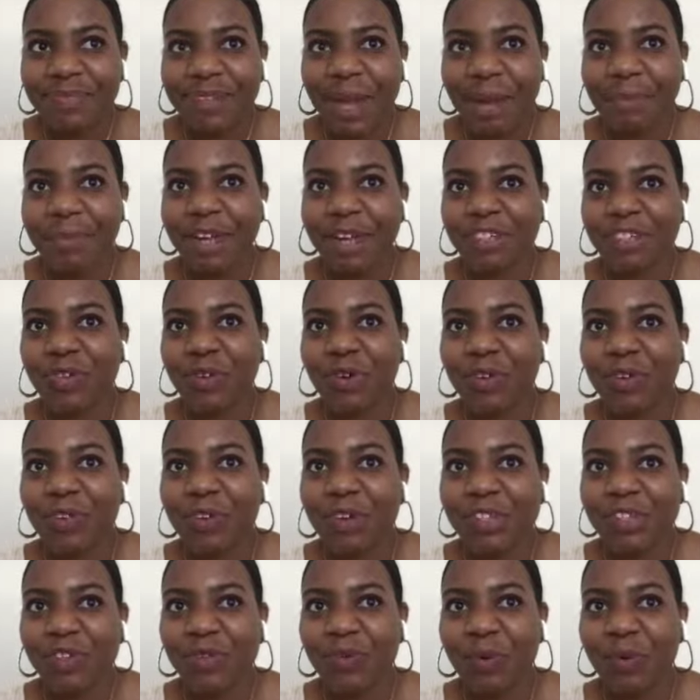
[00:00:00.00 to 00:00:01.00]
I'm not sure if
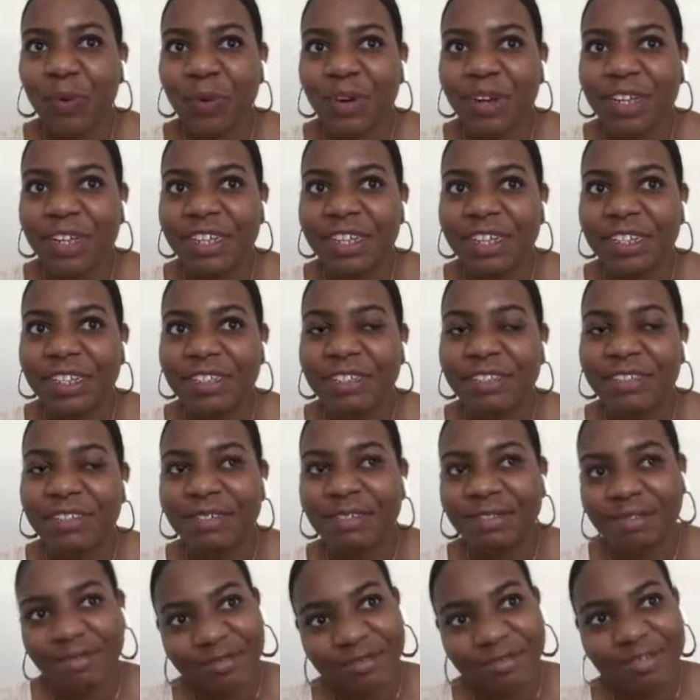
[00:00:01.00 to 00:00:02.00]
your sorority
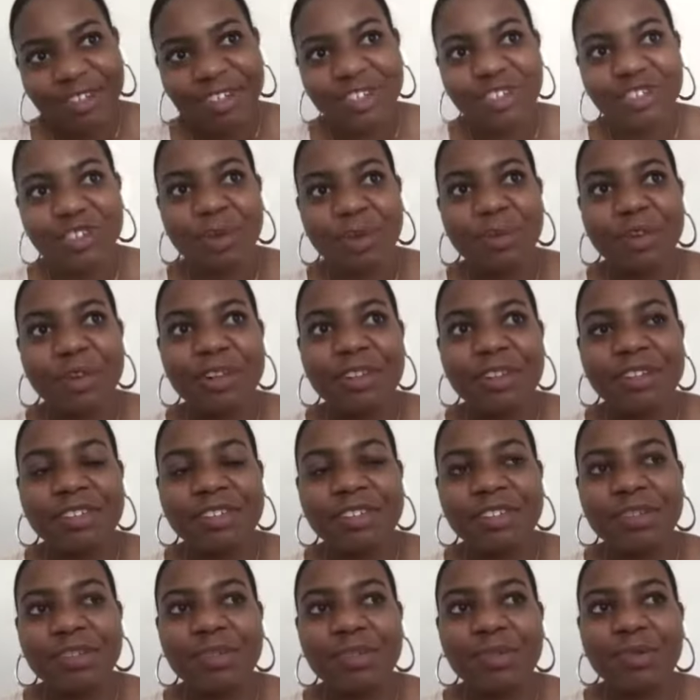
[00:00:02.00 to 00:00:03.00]
contributed
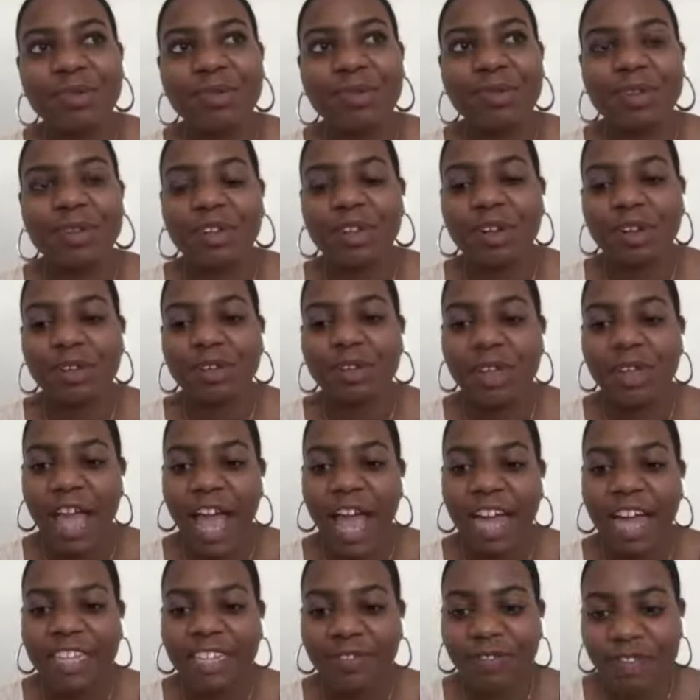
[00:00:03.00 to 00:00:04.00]
to
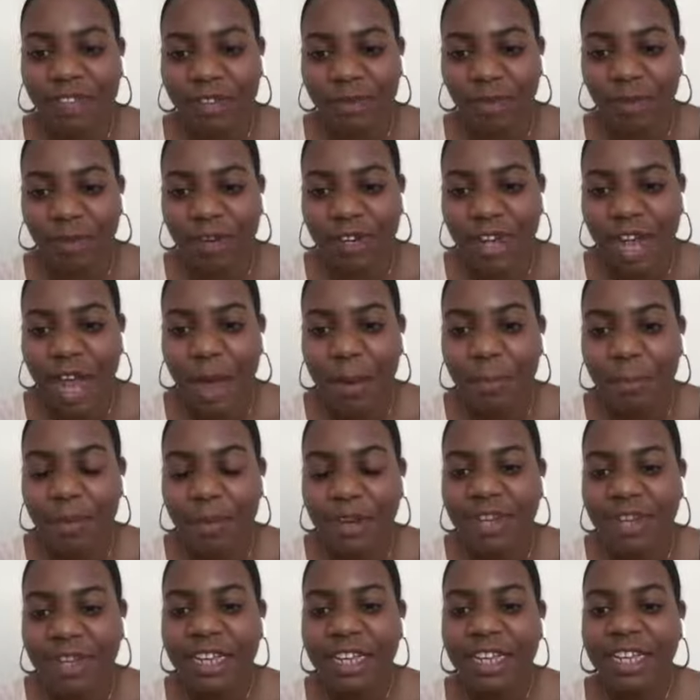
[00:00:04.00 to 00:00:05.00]
activism or not,
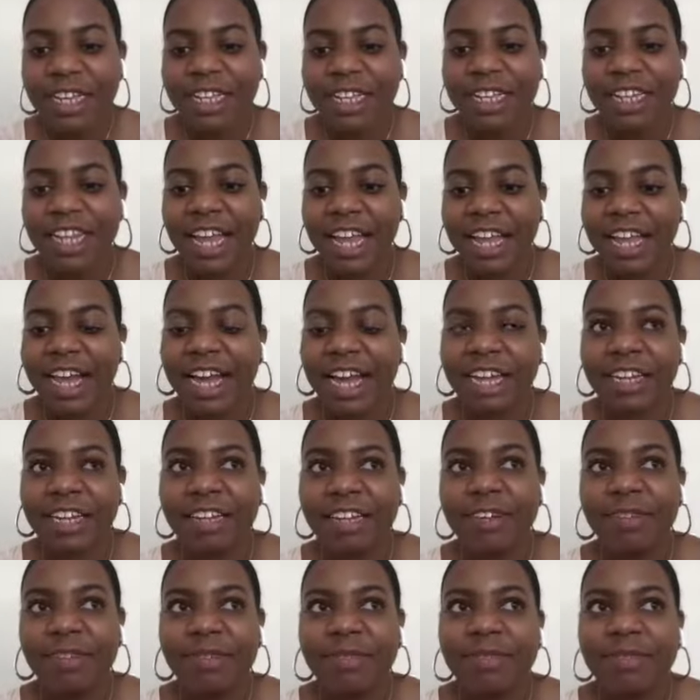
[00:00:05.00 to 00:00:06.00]
but did that kind
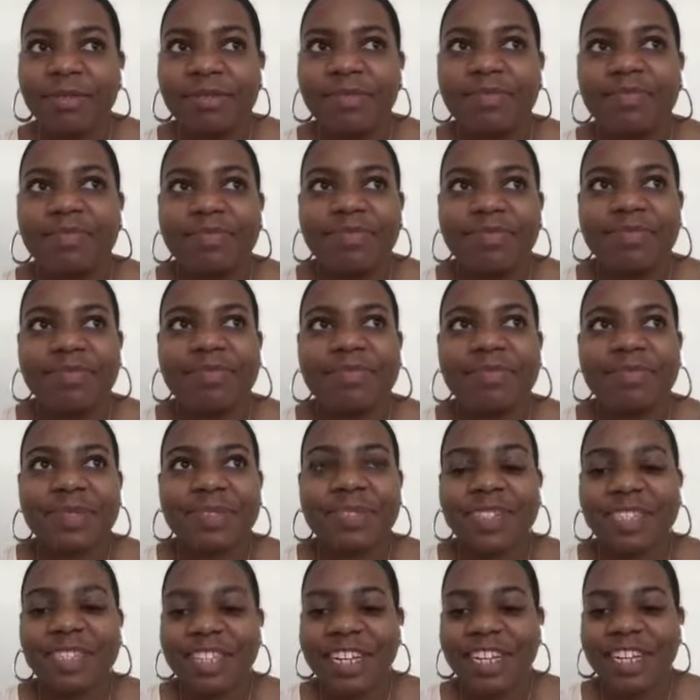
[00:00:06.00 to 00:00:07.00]
of
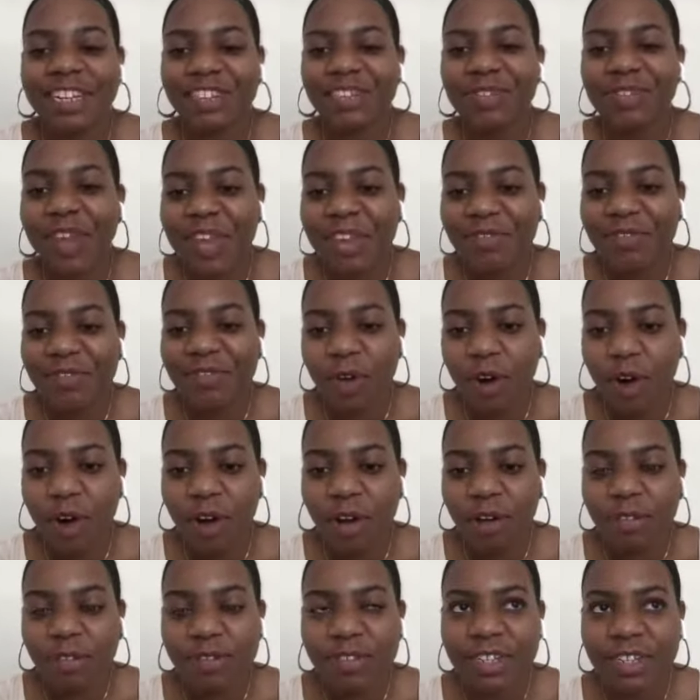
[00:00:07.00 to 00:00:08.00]
get you
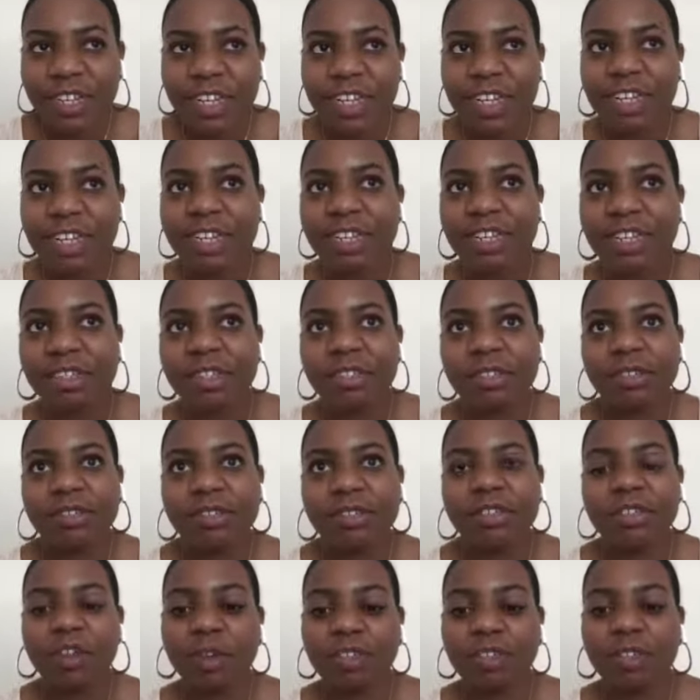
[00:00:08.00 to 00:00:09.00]
involved in
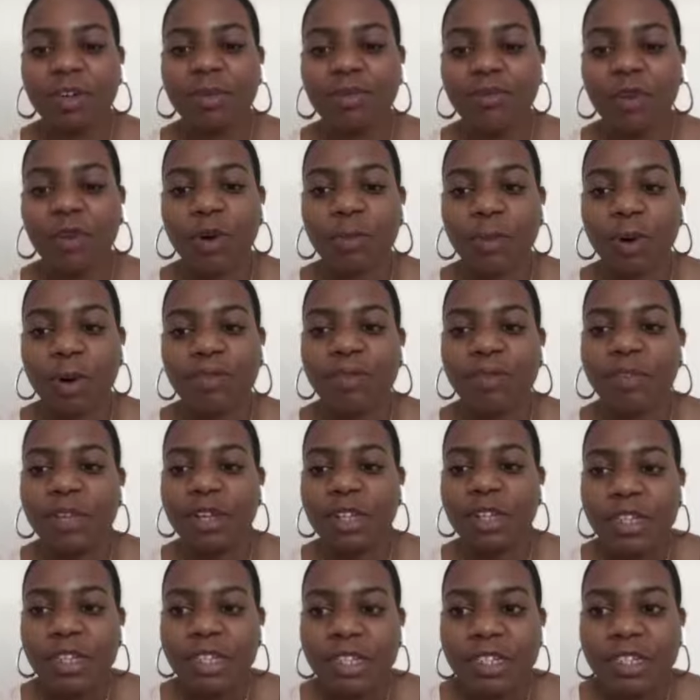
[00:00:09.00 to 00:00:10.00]
some form of
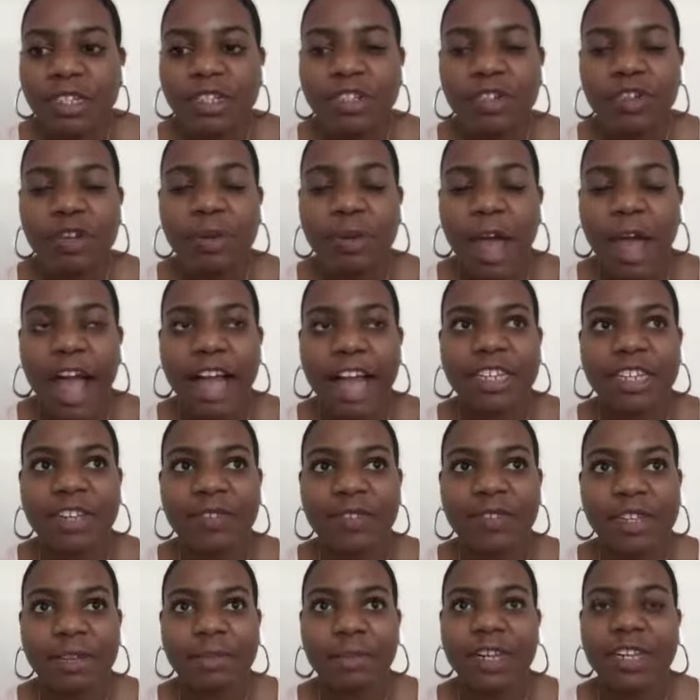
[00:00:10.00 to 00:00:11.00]
student
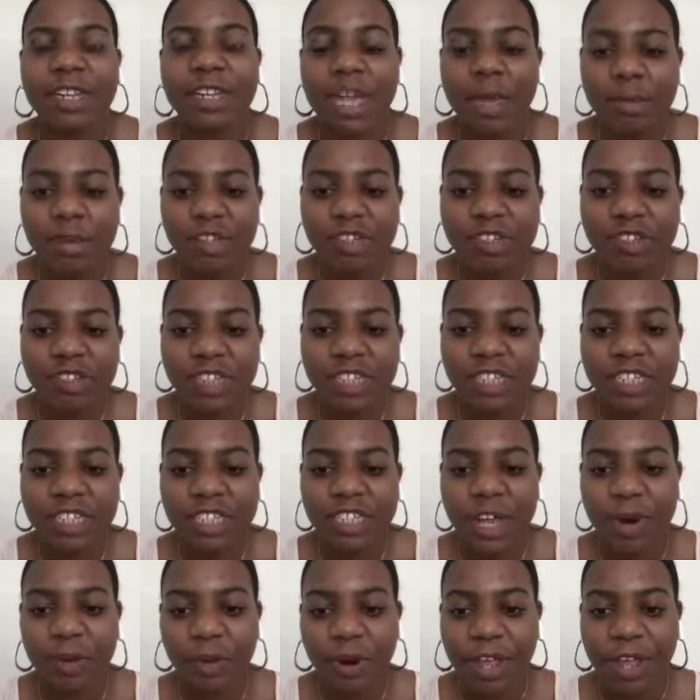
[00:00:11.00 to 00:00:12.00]
activism and demonstrations
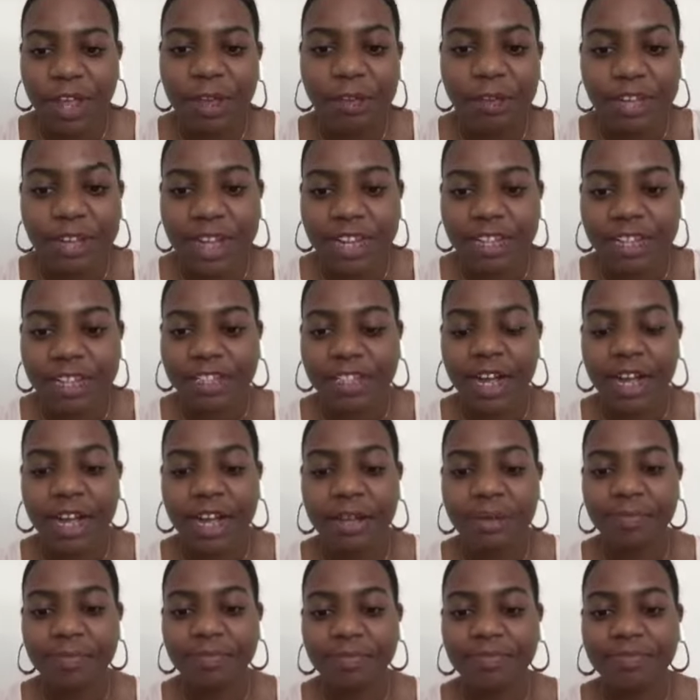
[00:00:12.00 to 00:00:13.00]
that were held at the
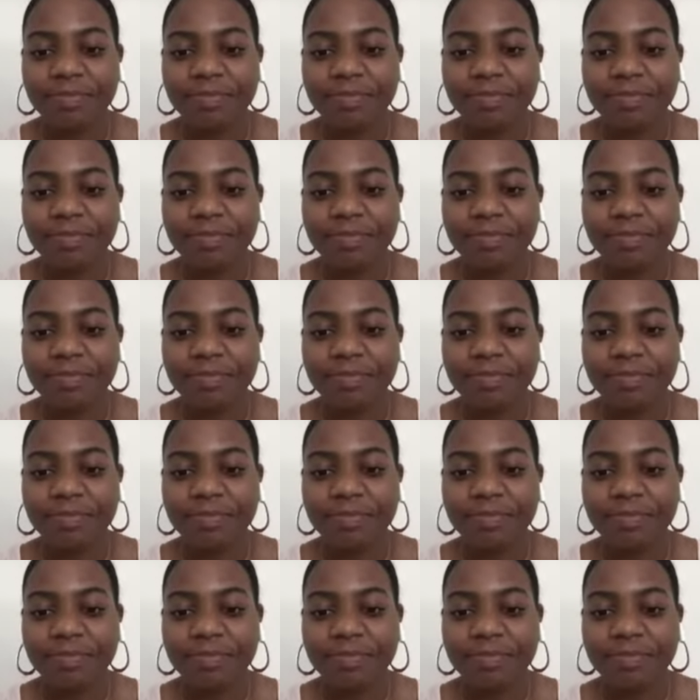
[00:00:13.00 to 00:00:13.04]
time?